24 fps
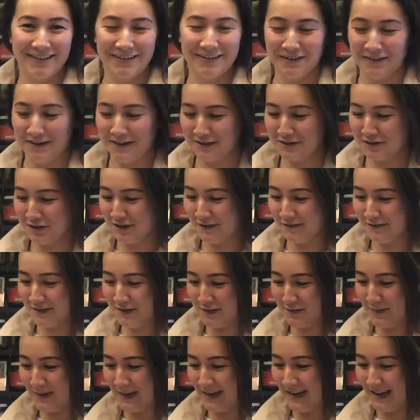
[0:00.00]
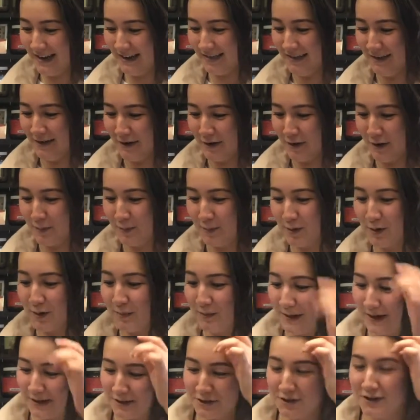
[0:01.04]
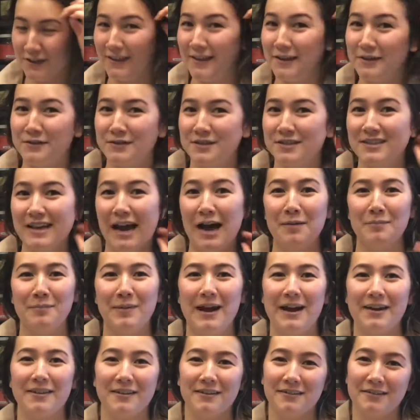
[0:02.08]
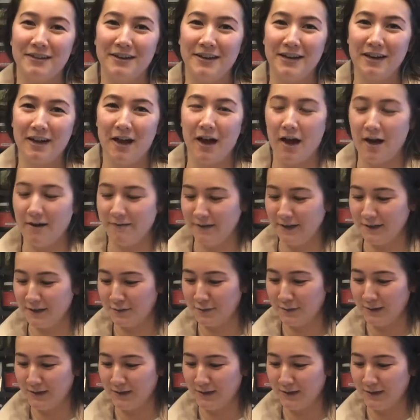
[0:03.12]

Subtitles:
the clinic shift to be in the herb room, make sure that you stop by the clinic office